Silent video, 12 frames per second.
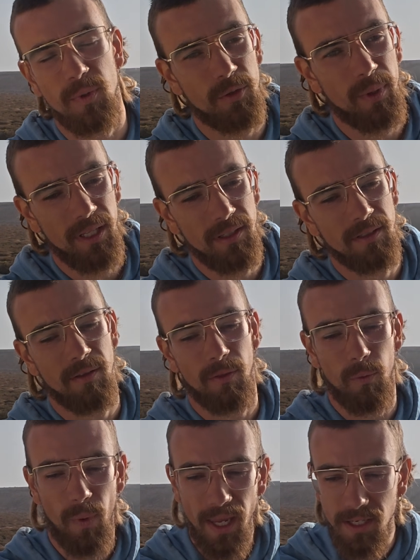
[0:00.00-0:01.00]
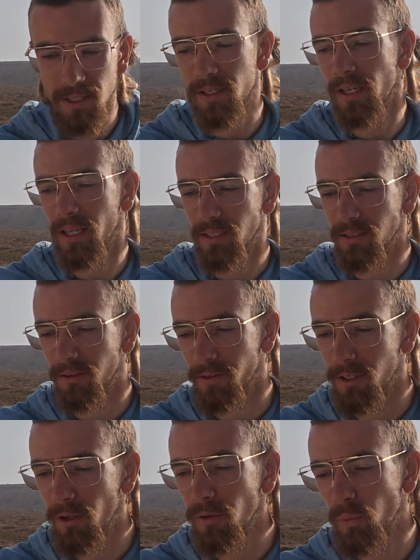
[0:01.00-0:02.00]
between the weighted and
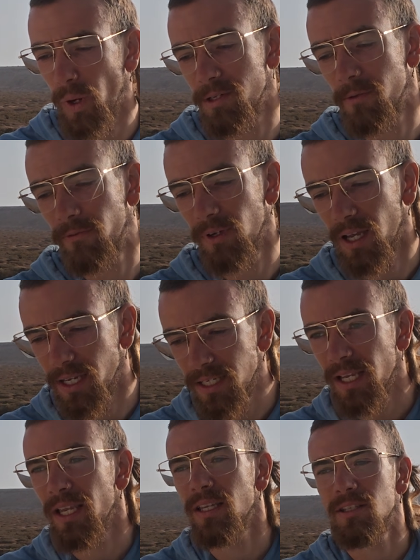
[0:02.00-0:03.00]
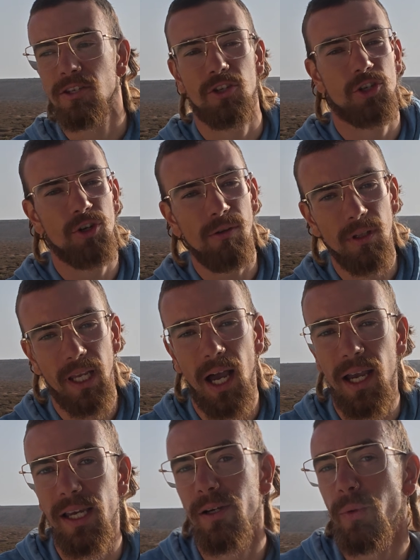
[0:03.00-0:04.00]
the non-weighted flight is surely
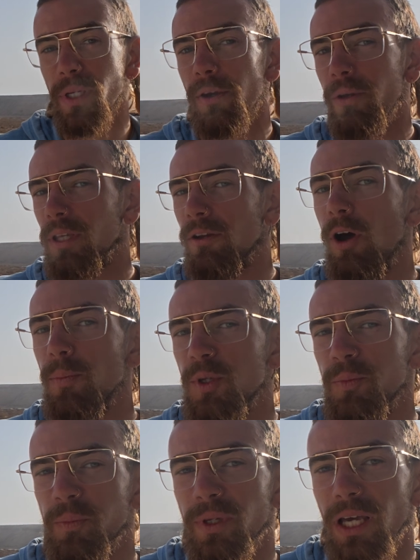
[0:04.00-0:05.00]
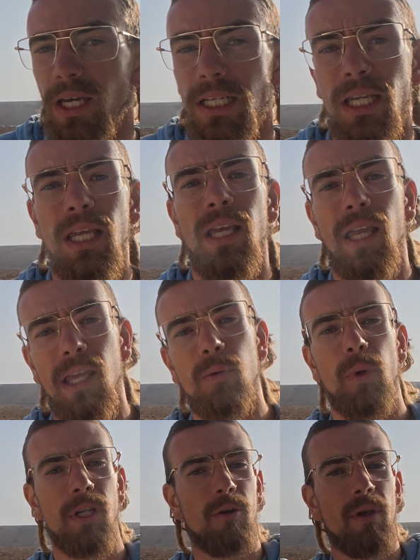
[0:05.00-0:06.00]
higher when going in optimum glide. And
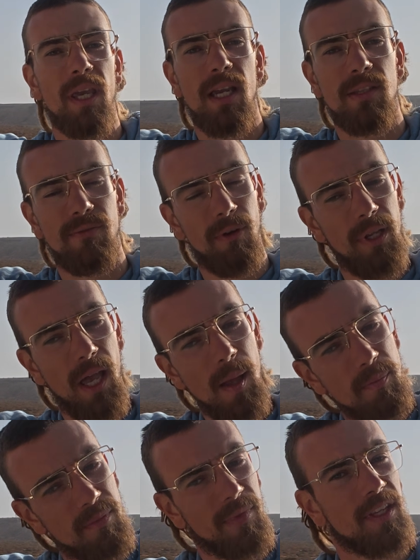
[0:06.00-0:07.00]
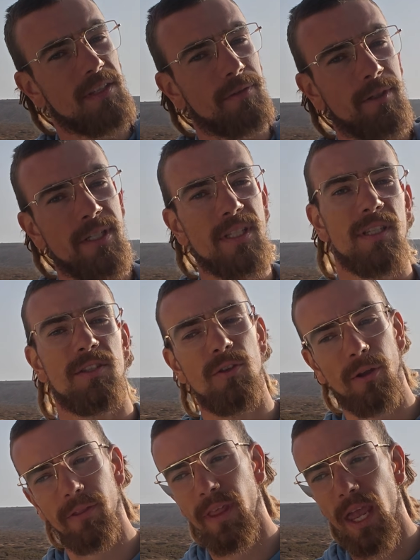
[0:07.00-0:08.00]
when going hands fully up, the difference is
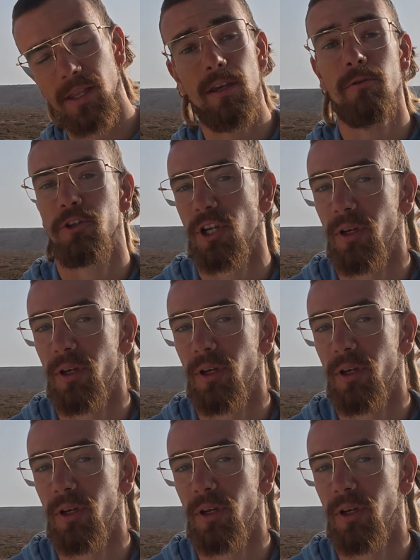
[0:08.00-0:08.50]
not that huge